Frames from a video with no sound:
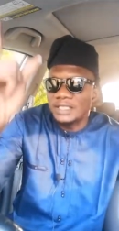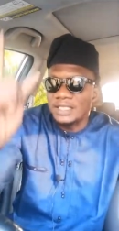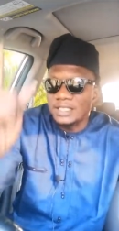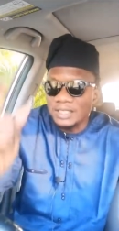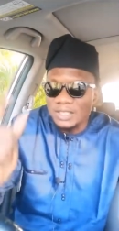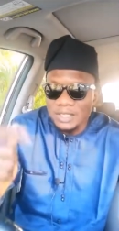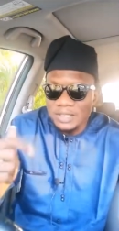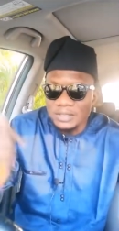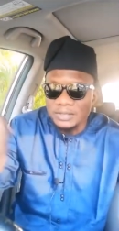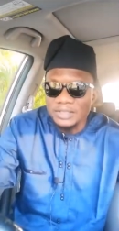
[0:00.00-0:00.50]
the
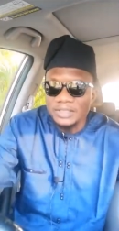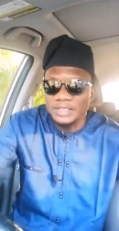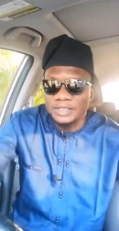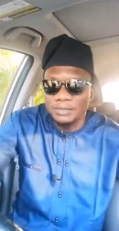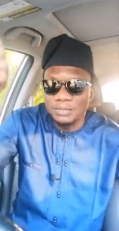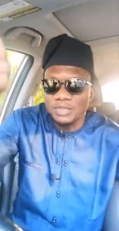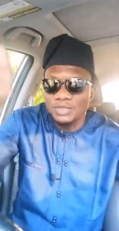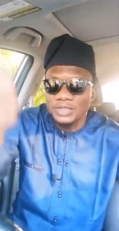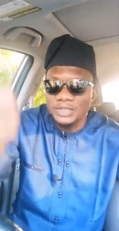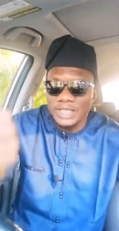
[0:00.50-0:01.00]
God,
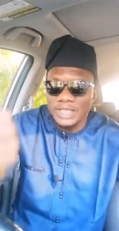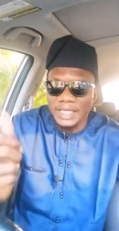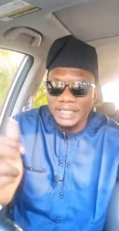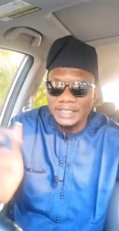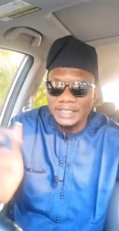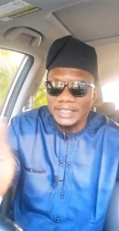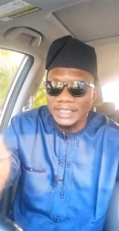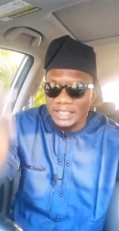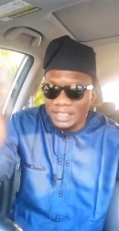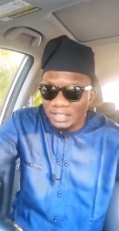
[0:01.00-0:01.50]
the Most
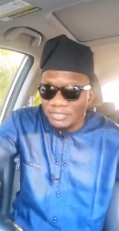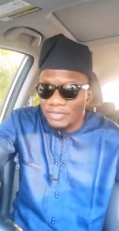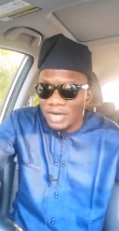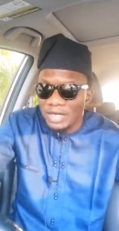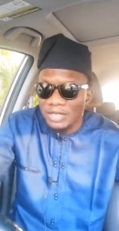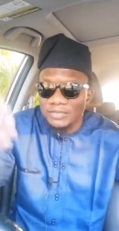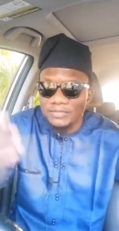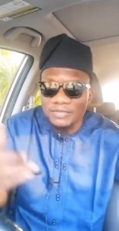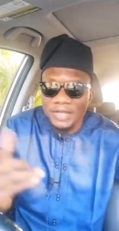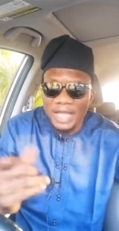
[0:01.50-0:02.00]
High, the
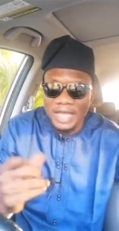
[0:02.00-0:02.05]
giver of